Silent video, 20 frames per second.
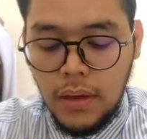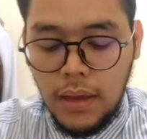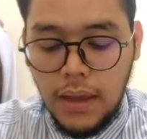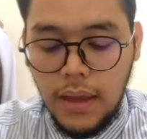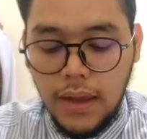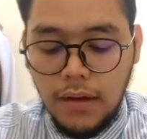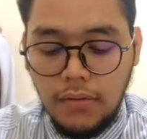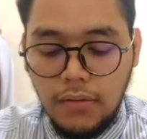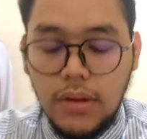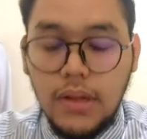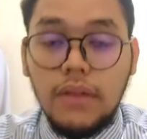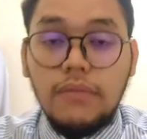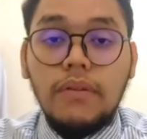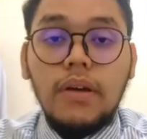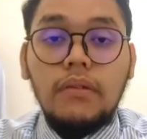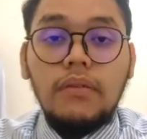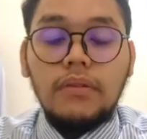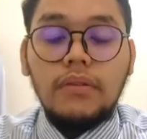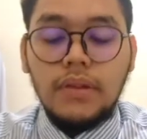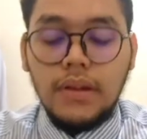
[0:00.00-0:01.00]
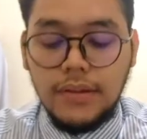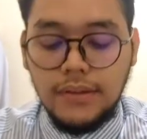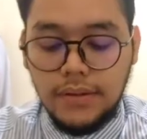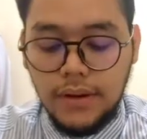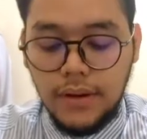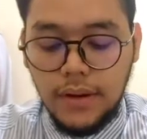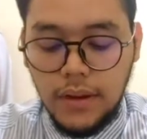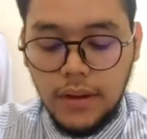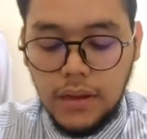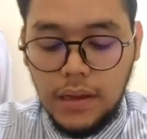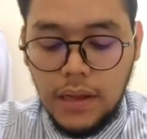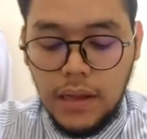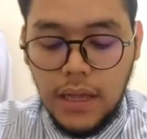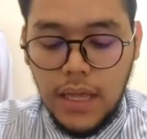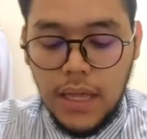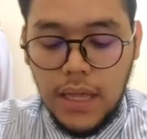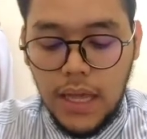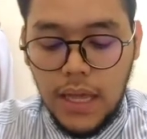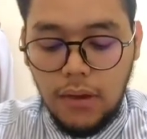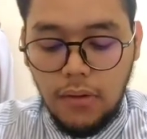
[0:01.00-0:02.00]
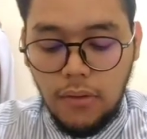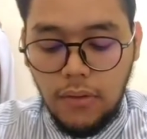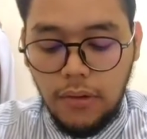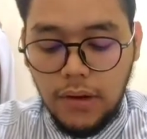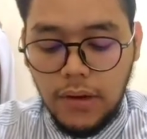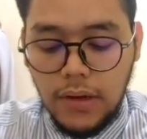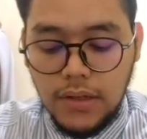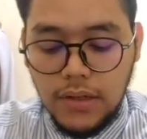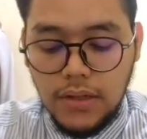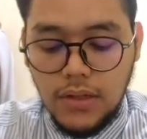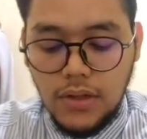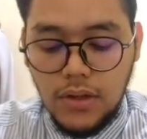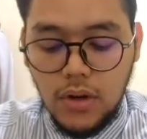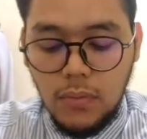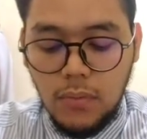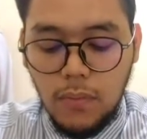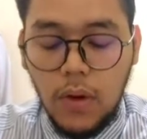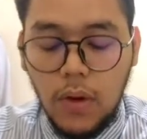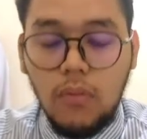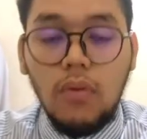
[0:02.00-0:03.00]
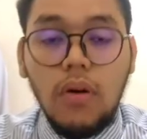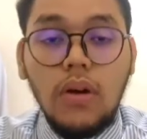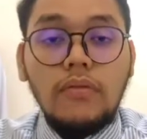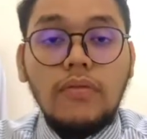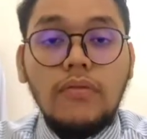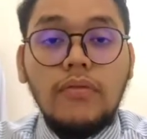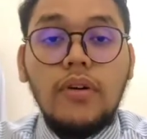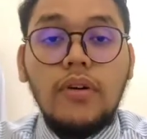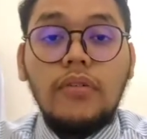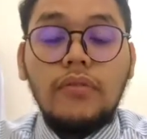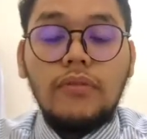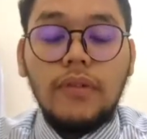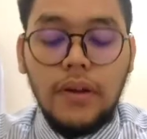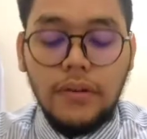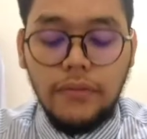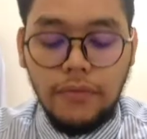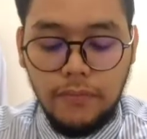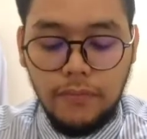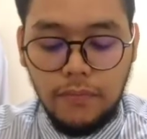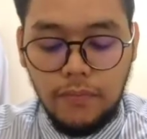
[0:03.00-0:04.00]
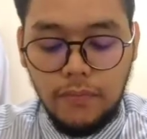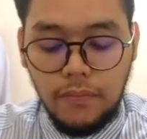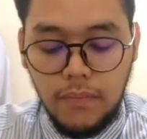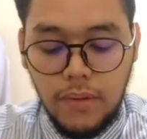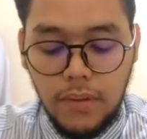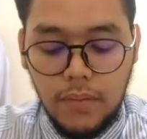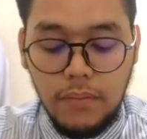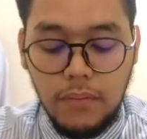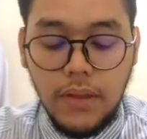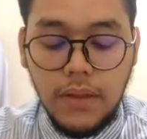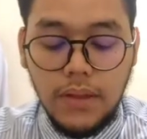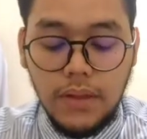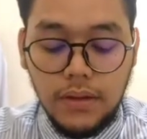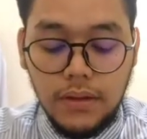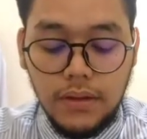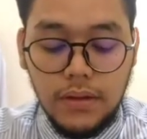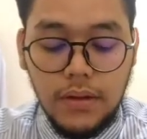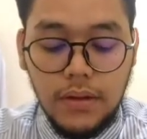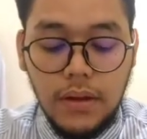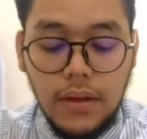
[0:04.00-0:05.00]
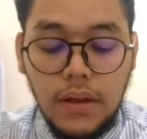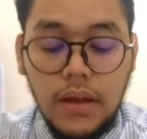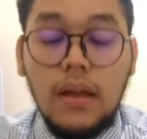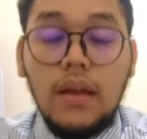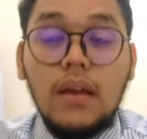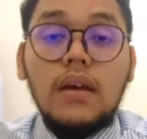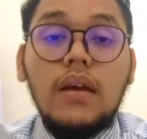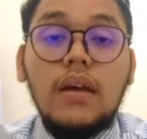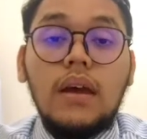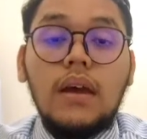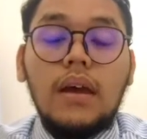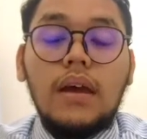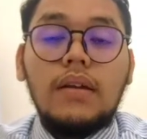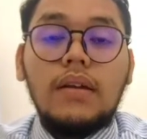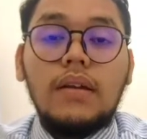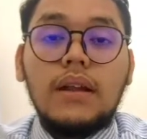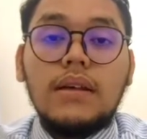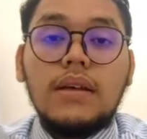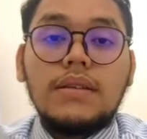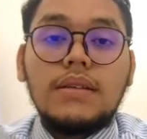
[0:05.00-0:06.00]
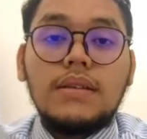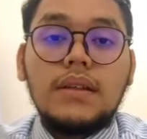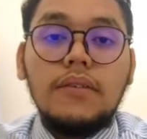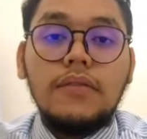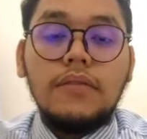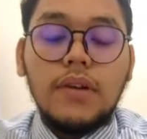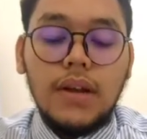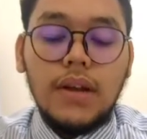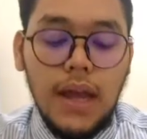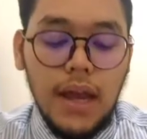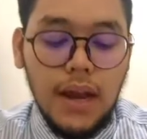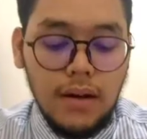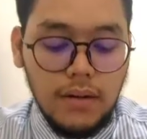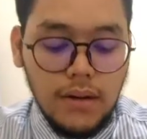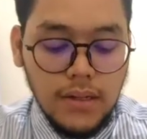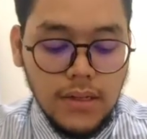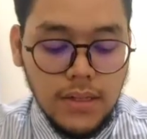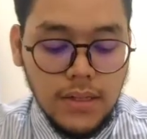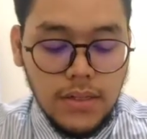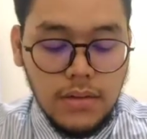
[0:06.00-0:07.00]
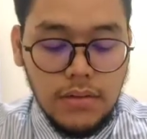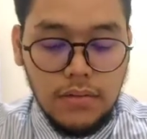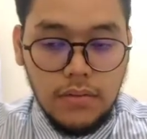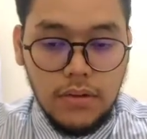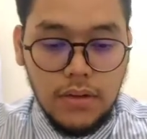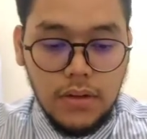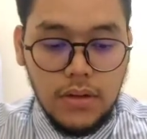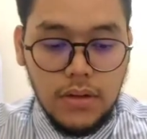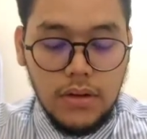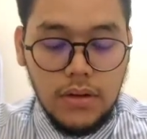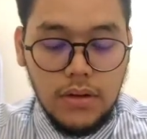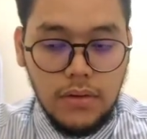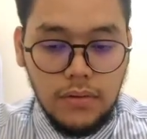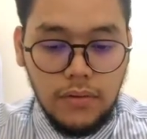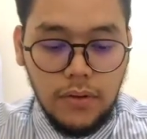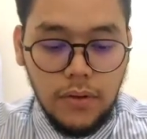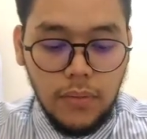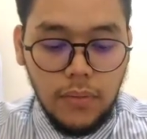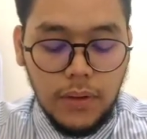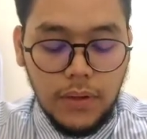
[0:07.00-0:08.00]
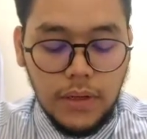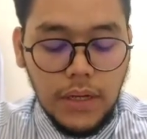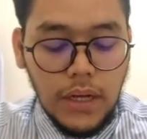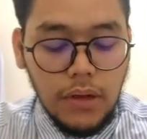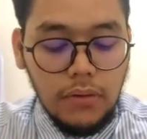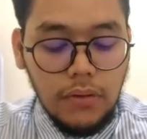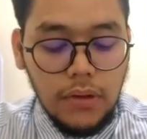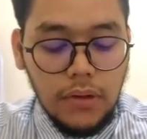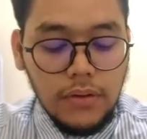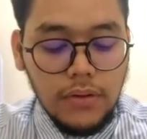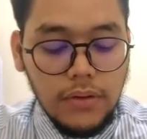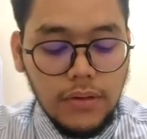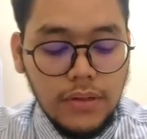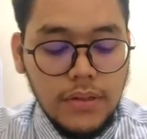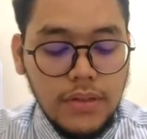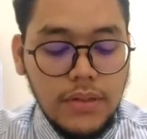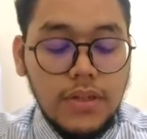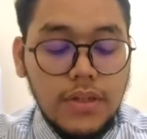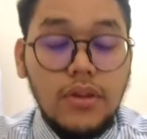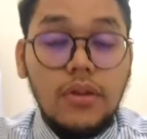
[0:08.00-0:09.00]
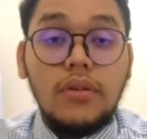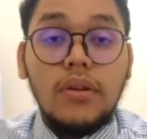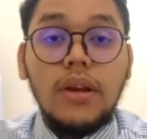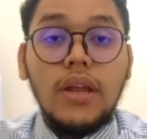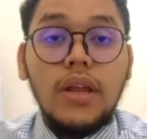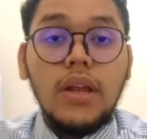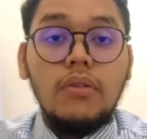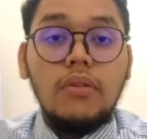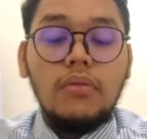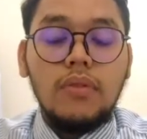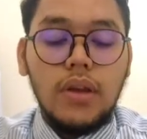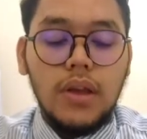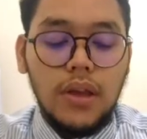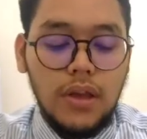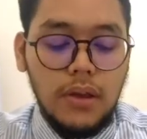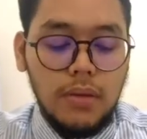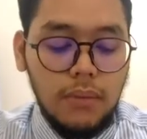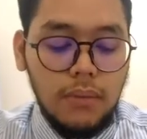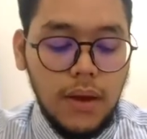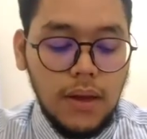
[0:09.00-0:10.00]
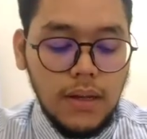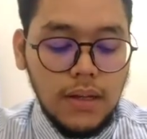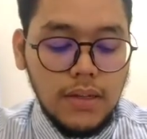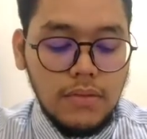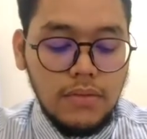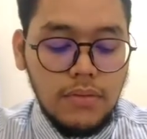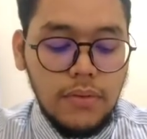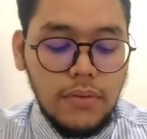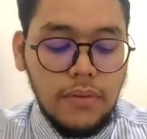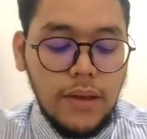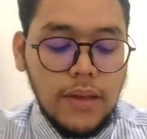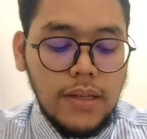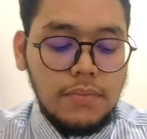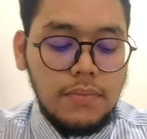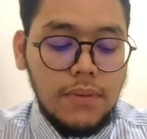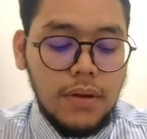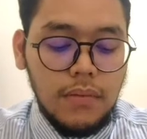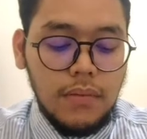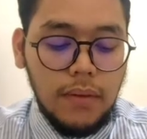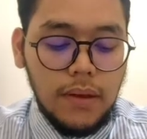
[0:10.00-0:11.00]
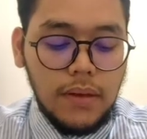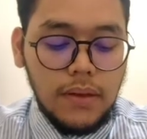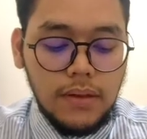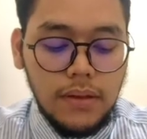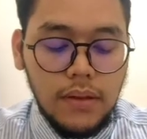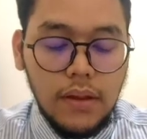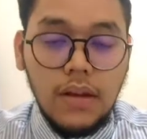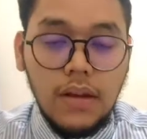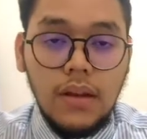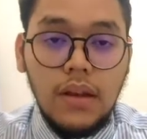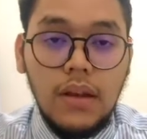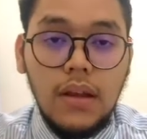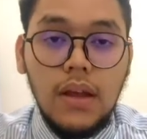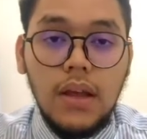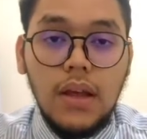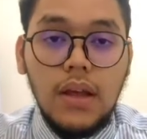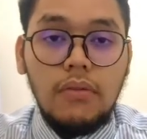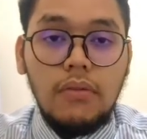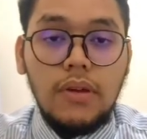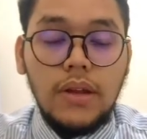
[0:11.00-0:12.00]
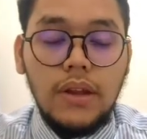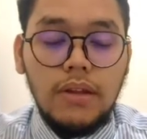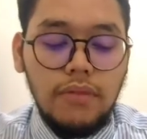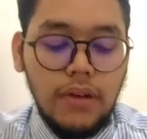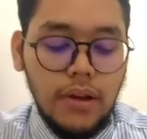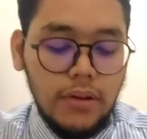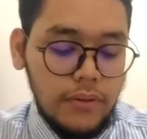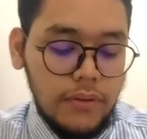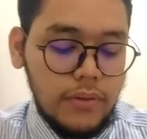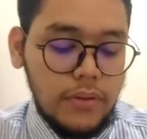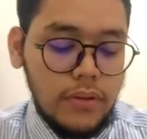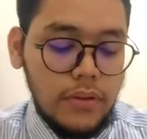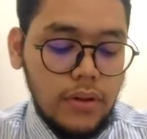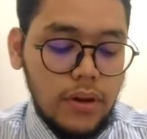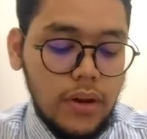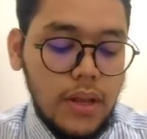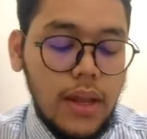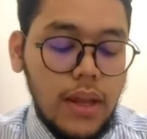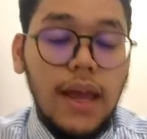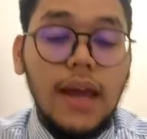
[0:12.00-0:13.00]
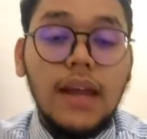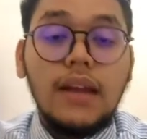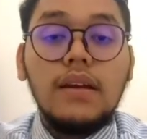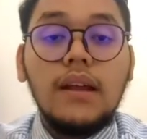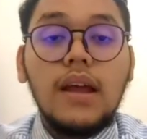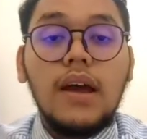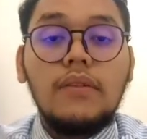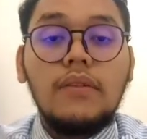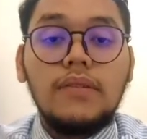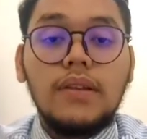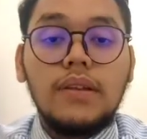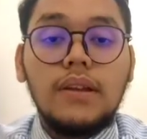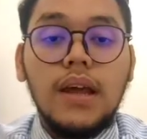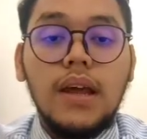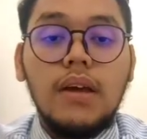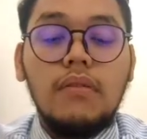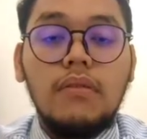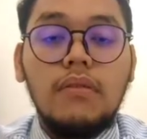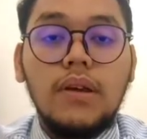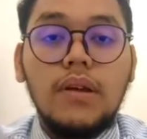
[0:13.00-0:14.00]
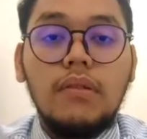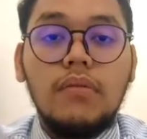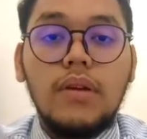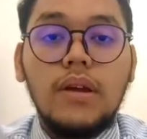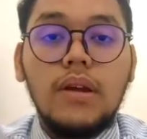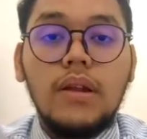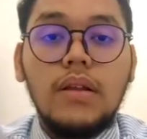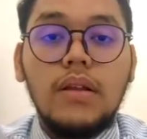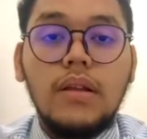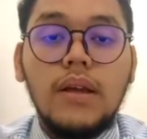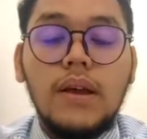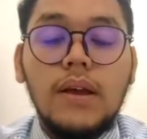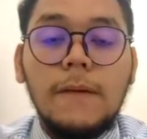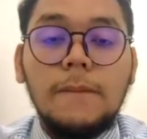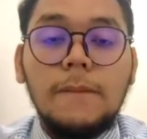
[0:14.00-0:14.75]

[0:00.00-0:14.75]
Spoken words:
and we divide with the 3, and we will get 0.145 meter. And lastly, for the errors, the formula that we use is theory, we minus with experimental, we divide with theory, and after that we will